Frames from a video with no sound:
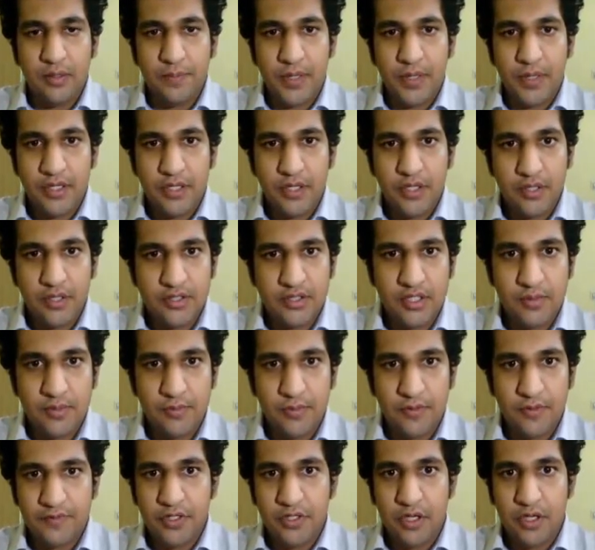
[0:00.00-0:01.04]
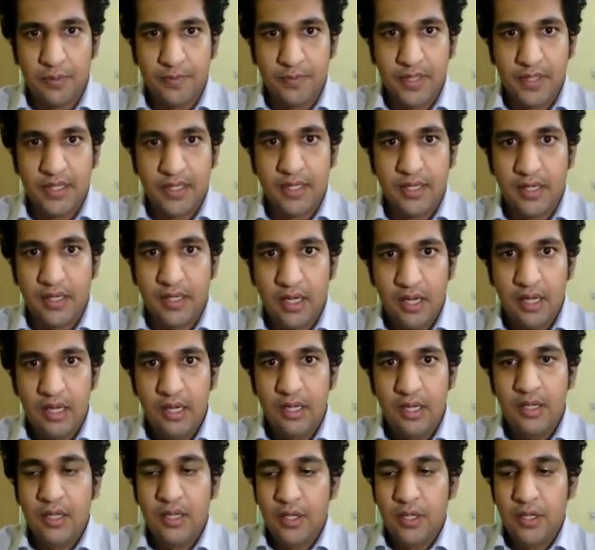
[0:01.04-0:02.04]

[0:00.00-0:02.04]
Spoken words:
periosteum of the optic canal.